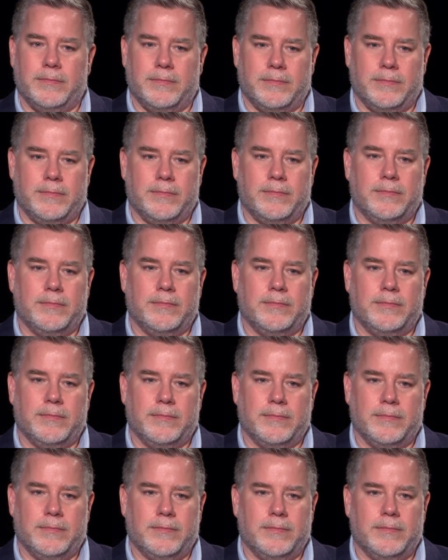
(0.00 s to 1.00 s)

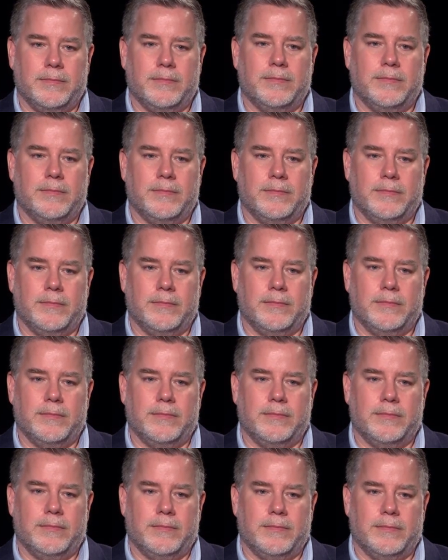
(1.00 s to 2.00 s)

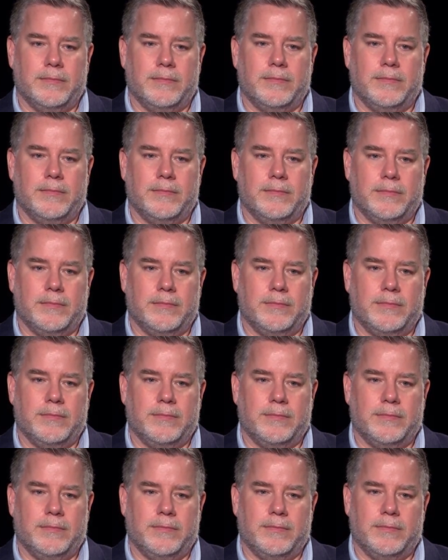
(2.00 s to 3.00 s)

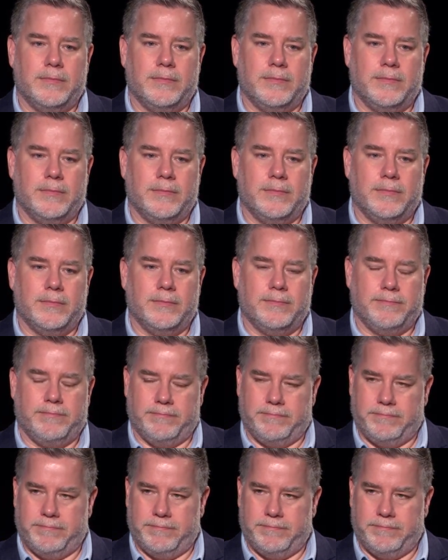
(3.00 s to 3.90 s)
This person isn't speaking.